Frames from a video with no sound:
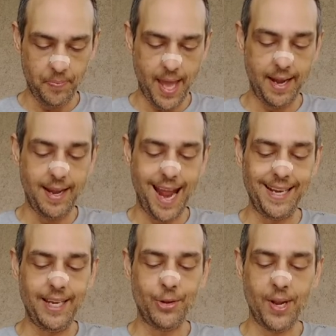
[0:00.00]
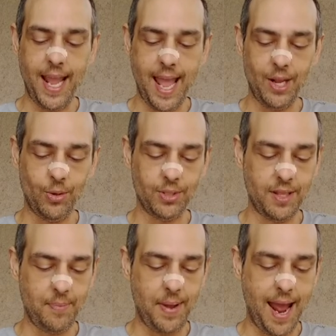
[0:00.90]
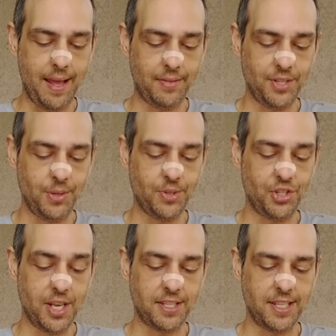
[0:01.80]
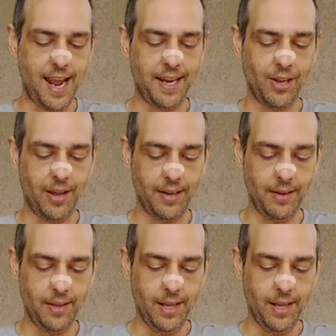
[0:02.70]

at a 90-degree angle to the path she was just standing on.